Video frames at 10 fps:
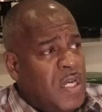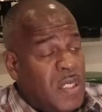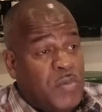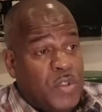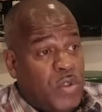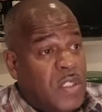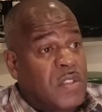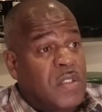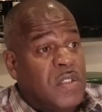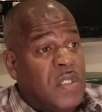And I'm
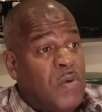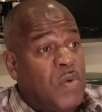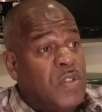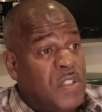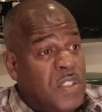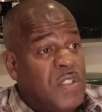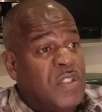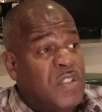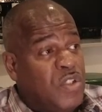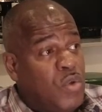trusting that what
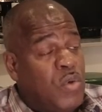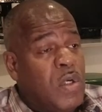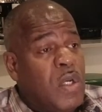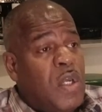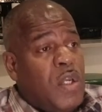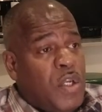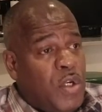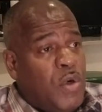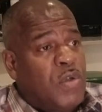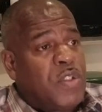Jesus is doing
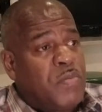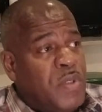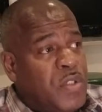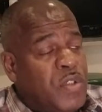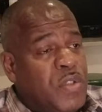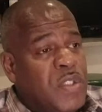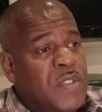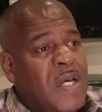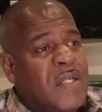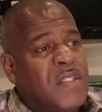here on this ministry
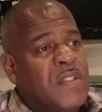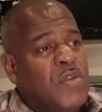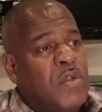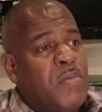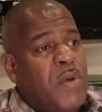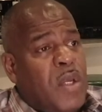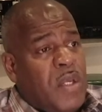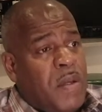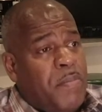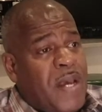is not just going to
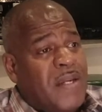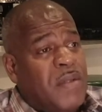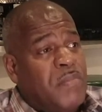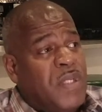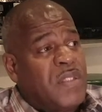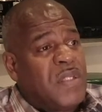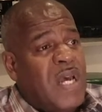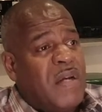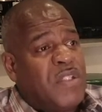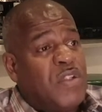impact the men's
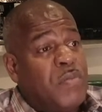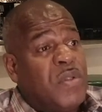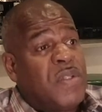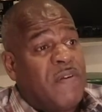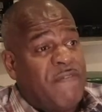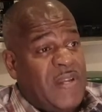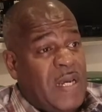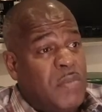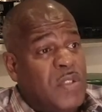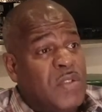lives here, but their
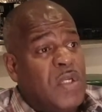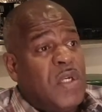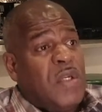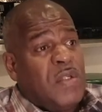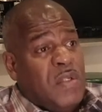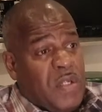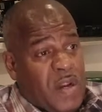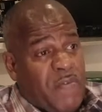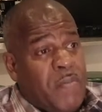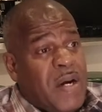families,
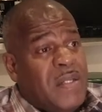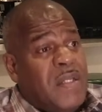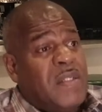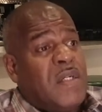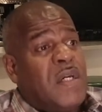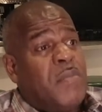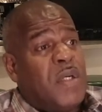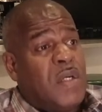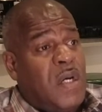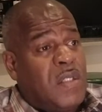everybody that they come
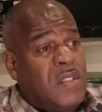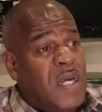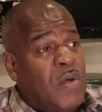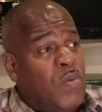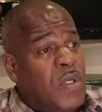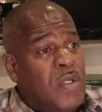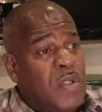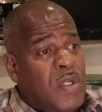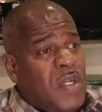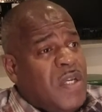in contact with,
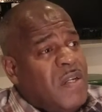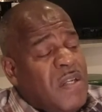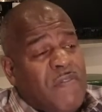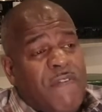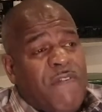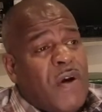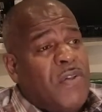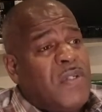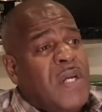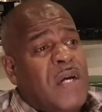and even
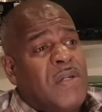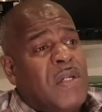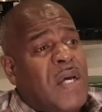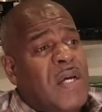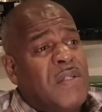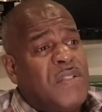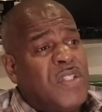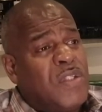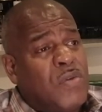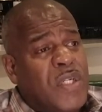farther down the line in
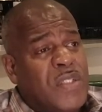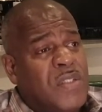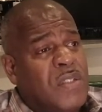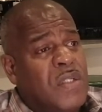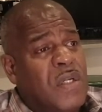generations to